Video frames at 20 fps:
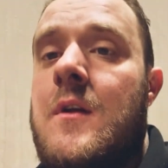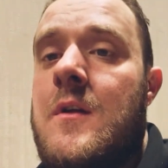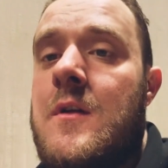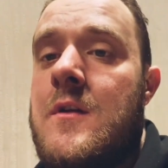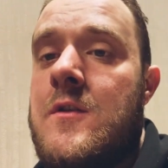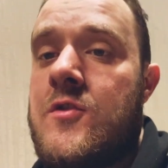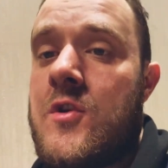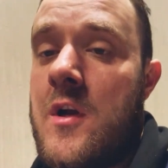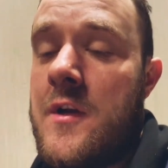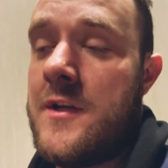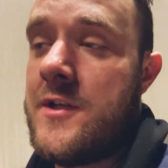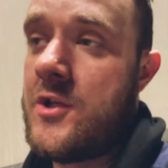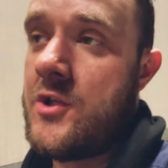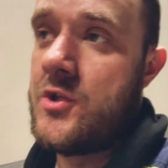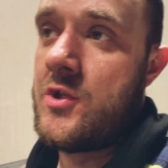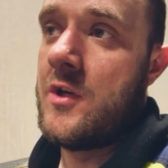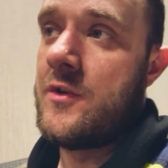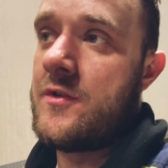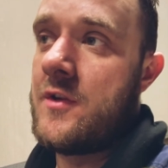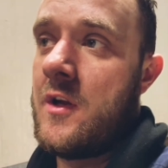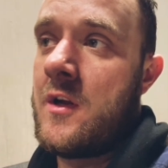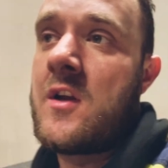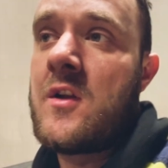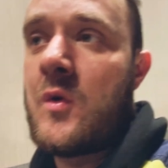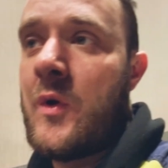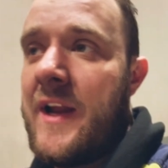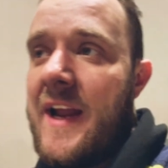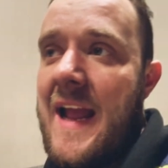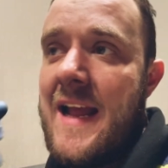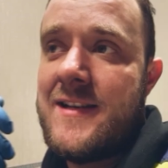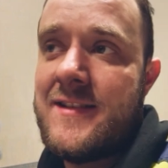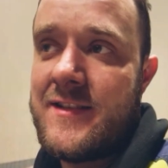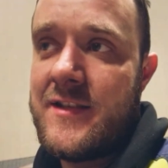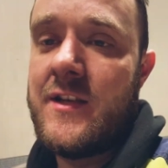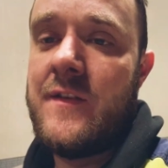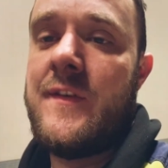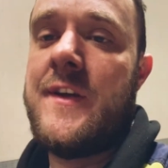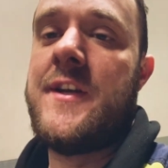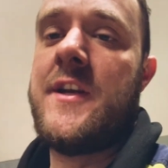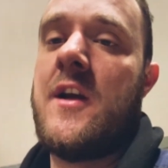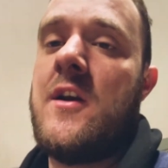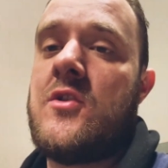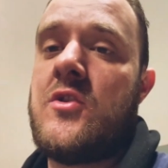So this is just a quick end to the video.